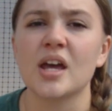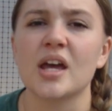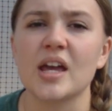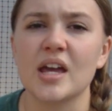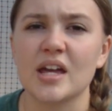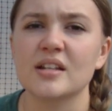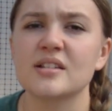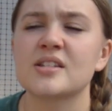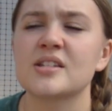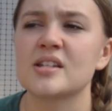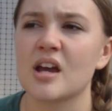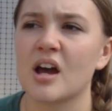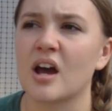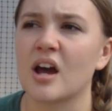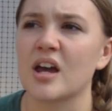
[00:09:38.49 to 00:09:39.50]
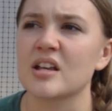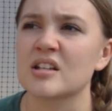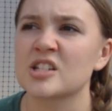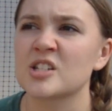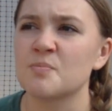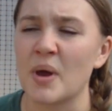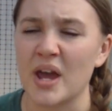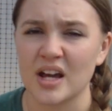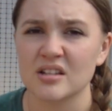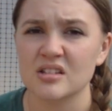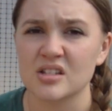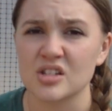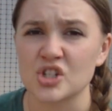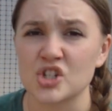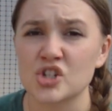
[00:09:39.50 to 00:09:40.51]
it expands
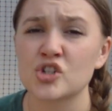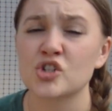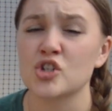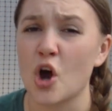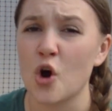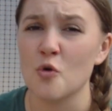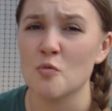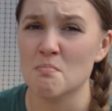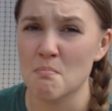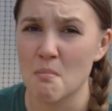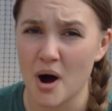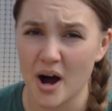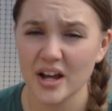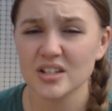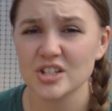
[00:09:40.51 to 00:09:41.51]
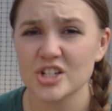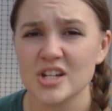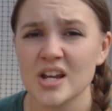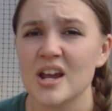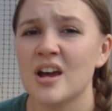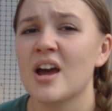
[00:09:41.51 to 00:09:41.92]
so much,